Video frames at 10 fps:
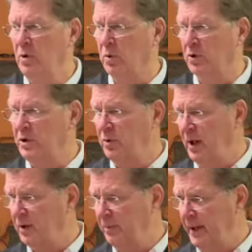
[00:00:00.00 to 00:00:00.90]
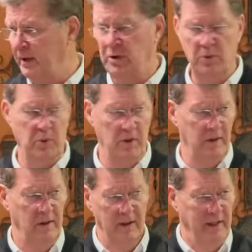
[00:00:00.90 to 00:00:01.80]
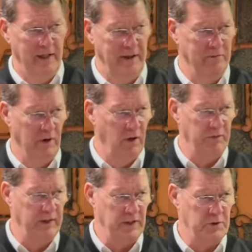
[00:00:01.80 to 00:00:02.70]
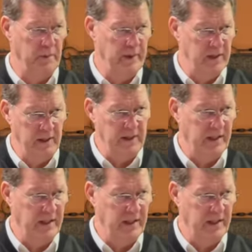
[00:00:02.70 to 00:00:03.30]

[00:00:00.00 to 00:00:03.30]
who were two other men who were involved in this rebellion.